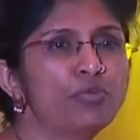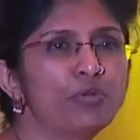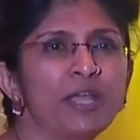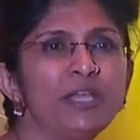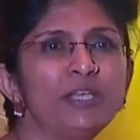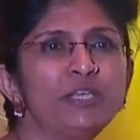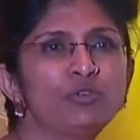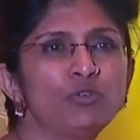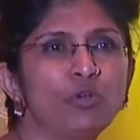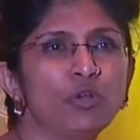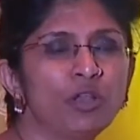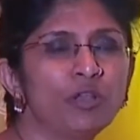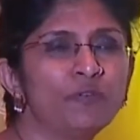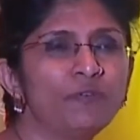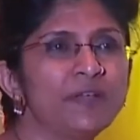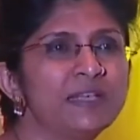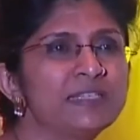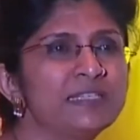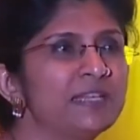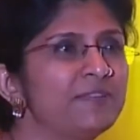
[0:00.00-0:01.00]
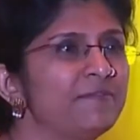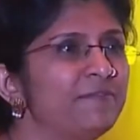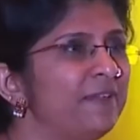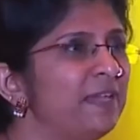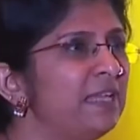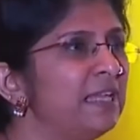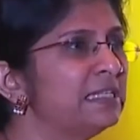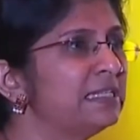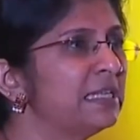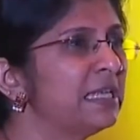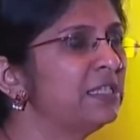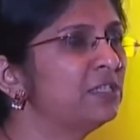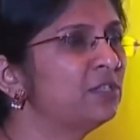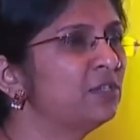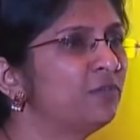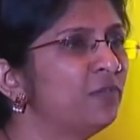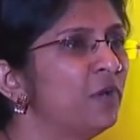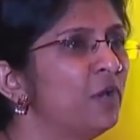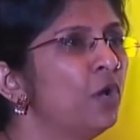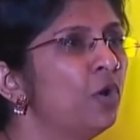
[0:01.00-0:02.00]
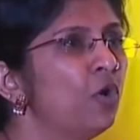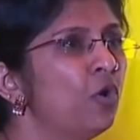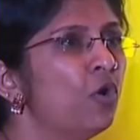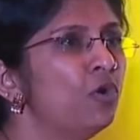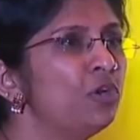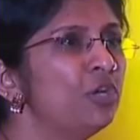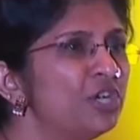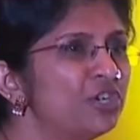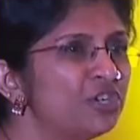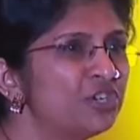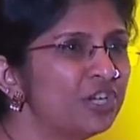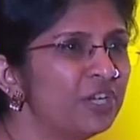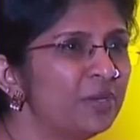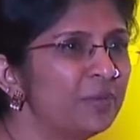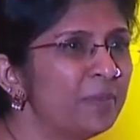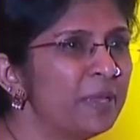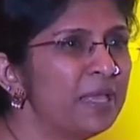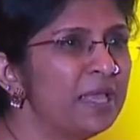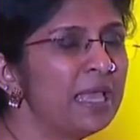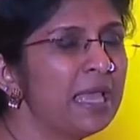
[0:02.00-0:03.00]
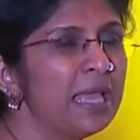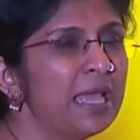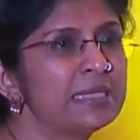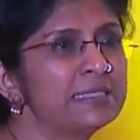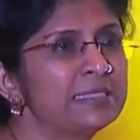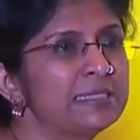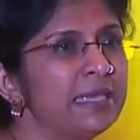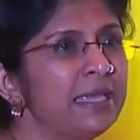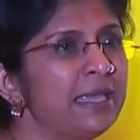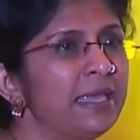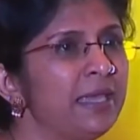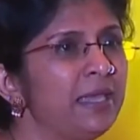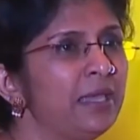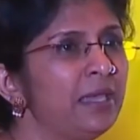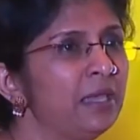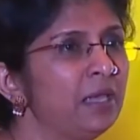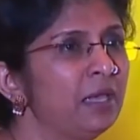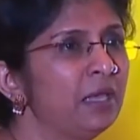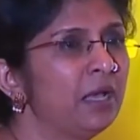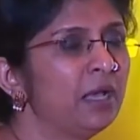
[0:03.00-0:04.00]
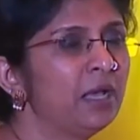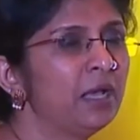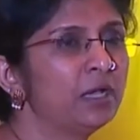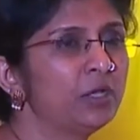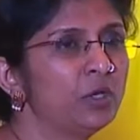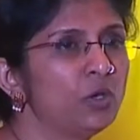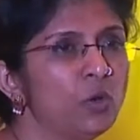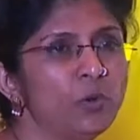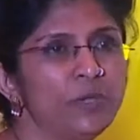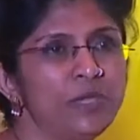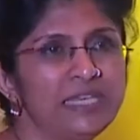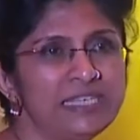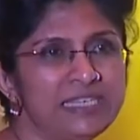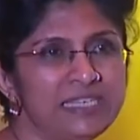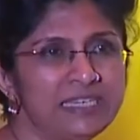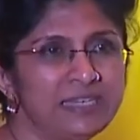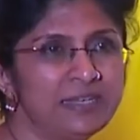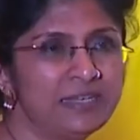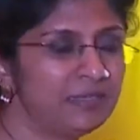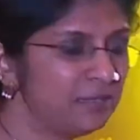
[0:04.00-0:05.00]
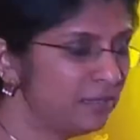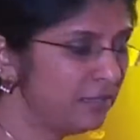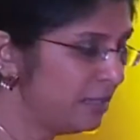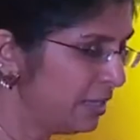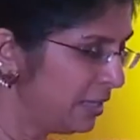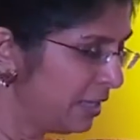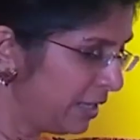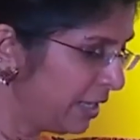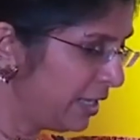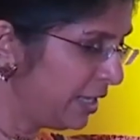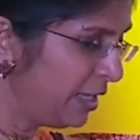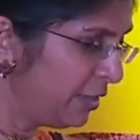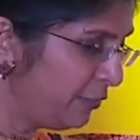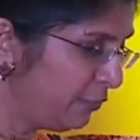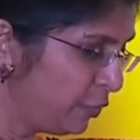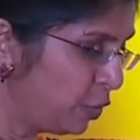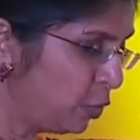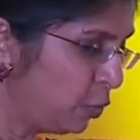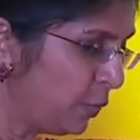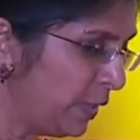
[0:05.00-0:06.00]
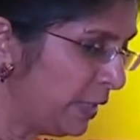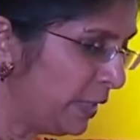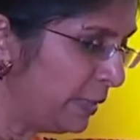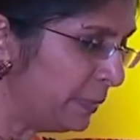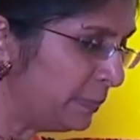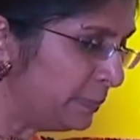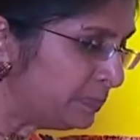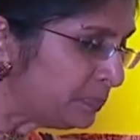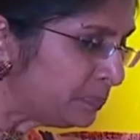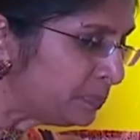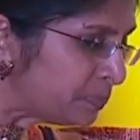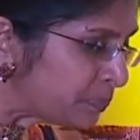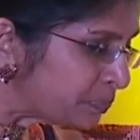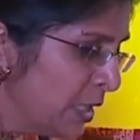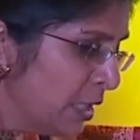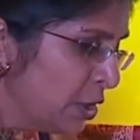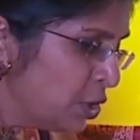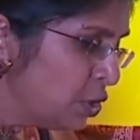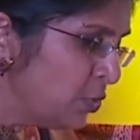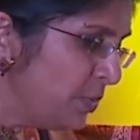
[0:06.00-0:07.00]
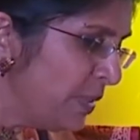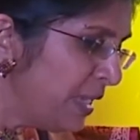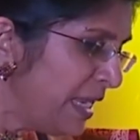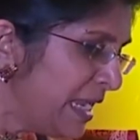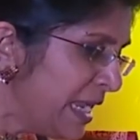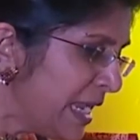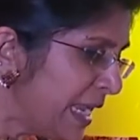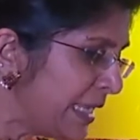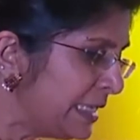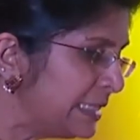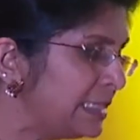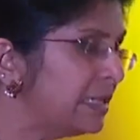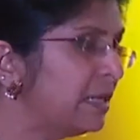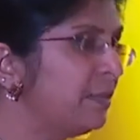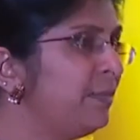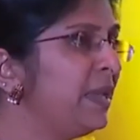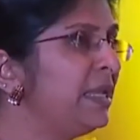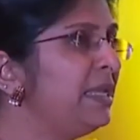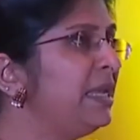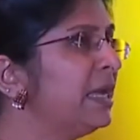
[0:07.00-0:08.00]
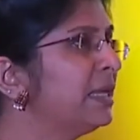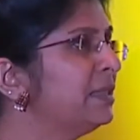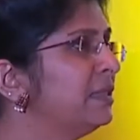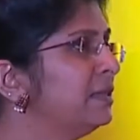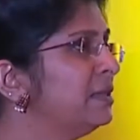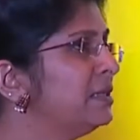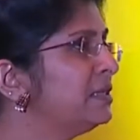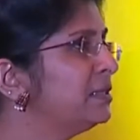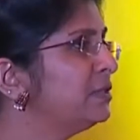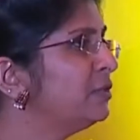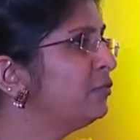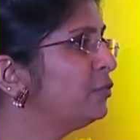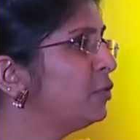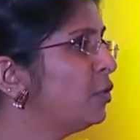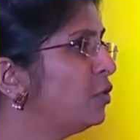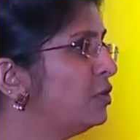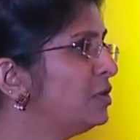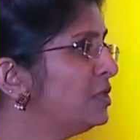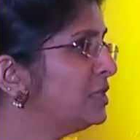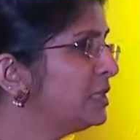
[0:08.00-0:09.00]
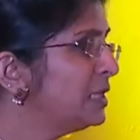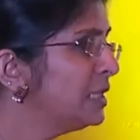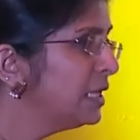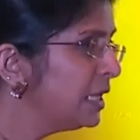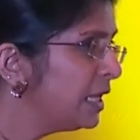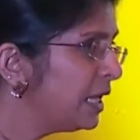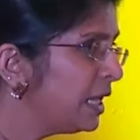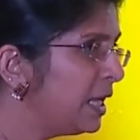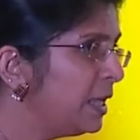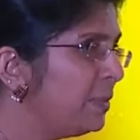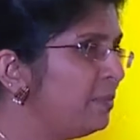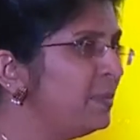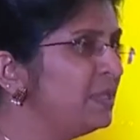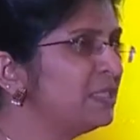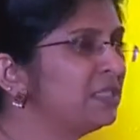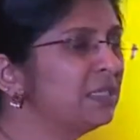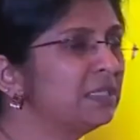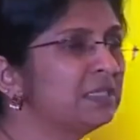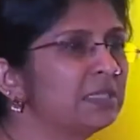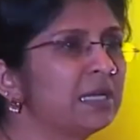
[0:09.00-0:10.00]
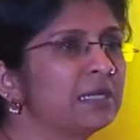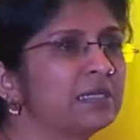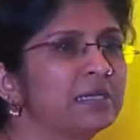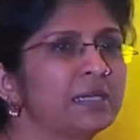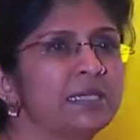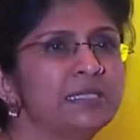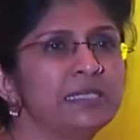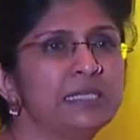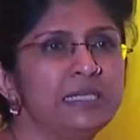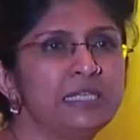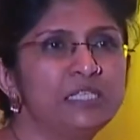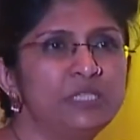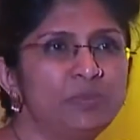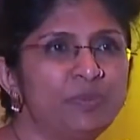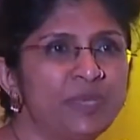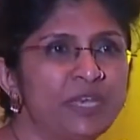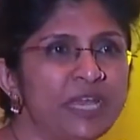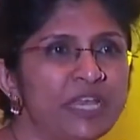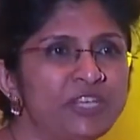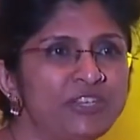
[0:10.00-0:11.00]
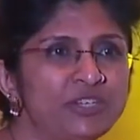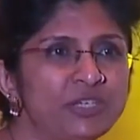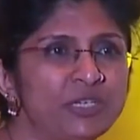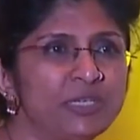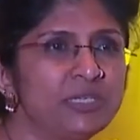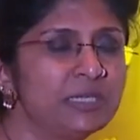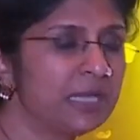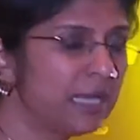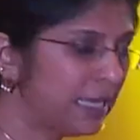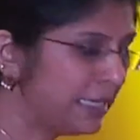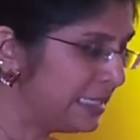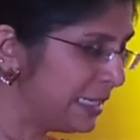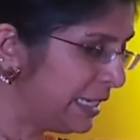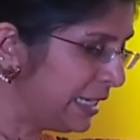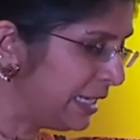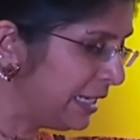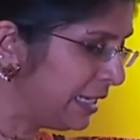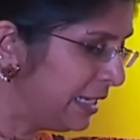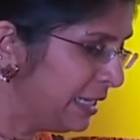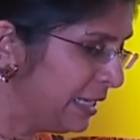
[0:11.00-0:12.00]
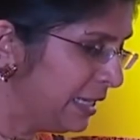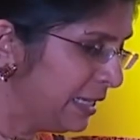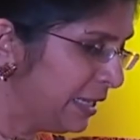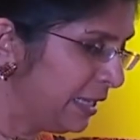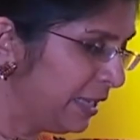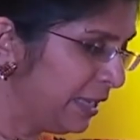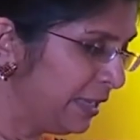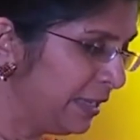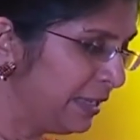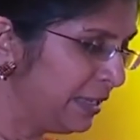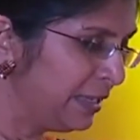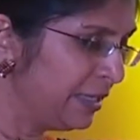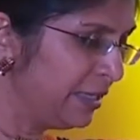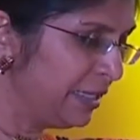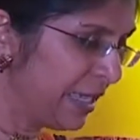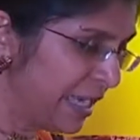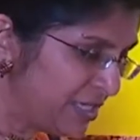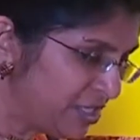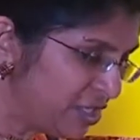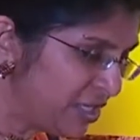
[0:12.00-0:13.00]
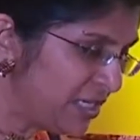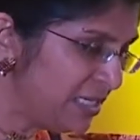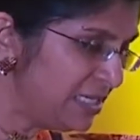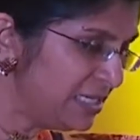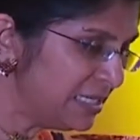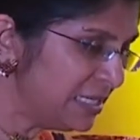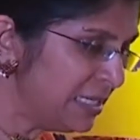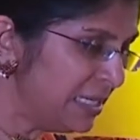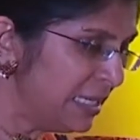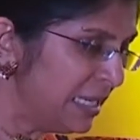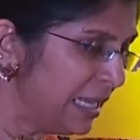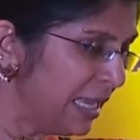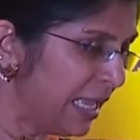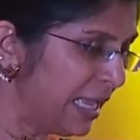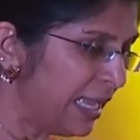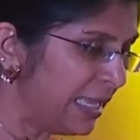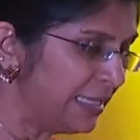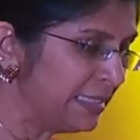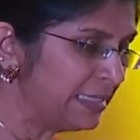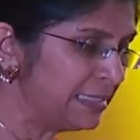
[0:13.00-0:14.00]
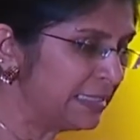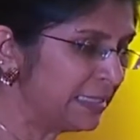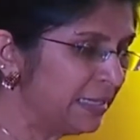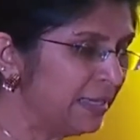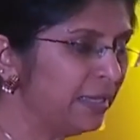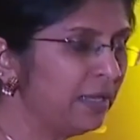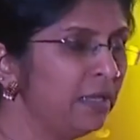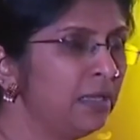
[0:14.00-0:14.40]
pride to all of us and feel a sense of ownership as a co-Indian, if you will. To me and many others, of course, Mr. Tata is an inspiration and a legend. And,